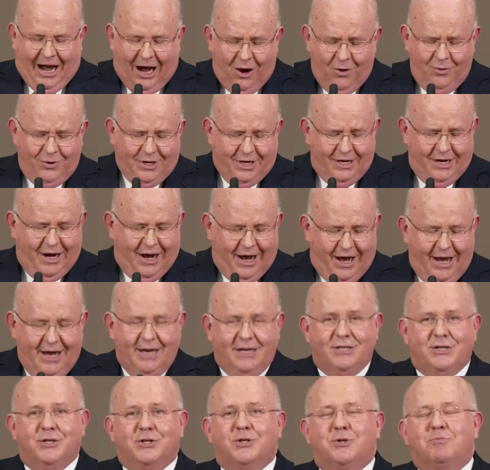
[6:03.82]
How can
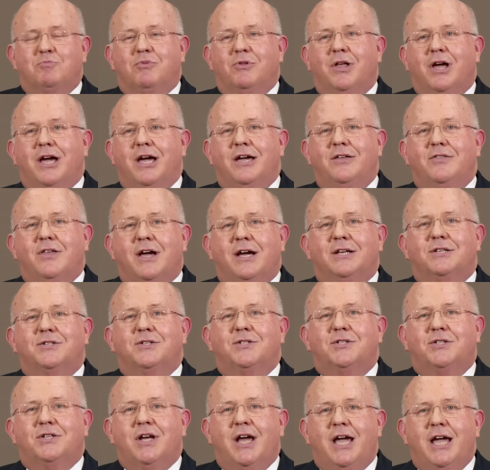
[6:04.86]
I display that
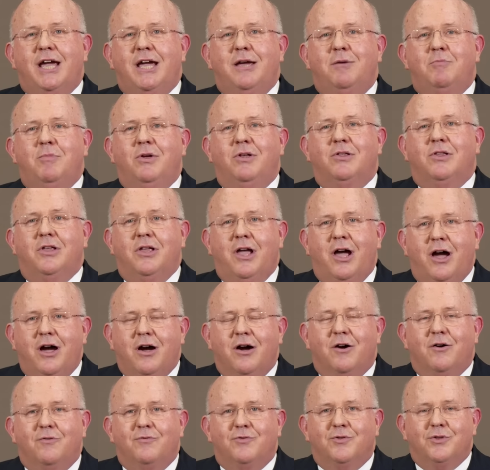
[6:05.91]
same
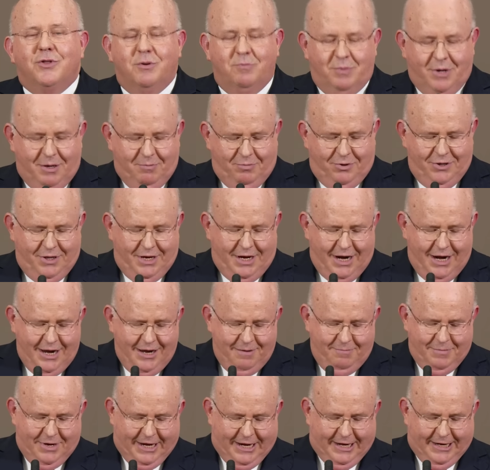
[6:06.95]
love for the people that
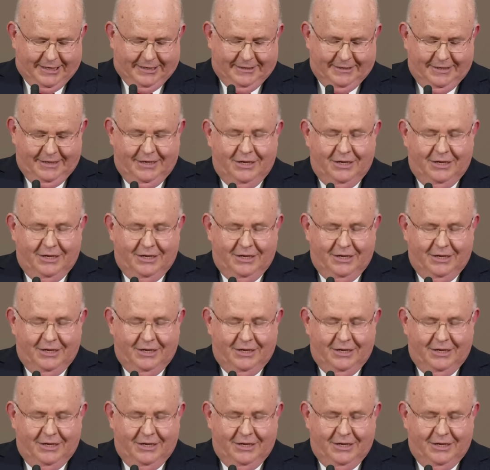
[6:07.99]
I meet?